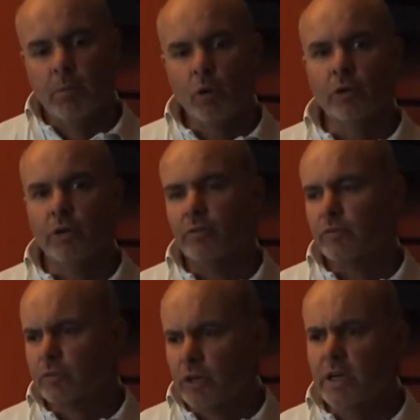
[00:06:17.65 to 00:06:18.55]
booklet
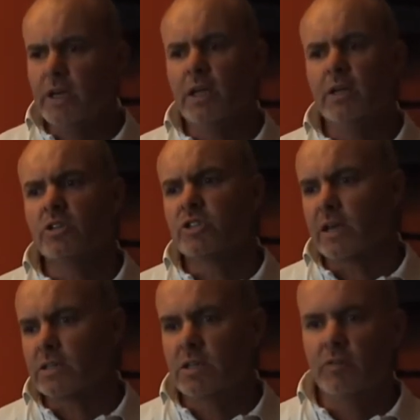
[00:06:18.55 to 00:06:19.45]
of readings,
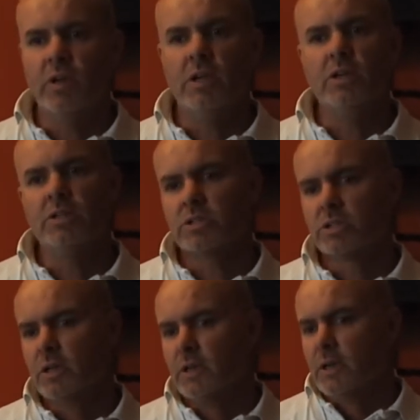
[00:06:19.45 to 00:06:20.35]
activities,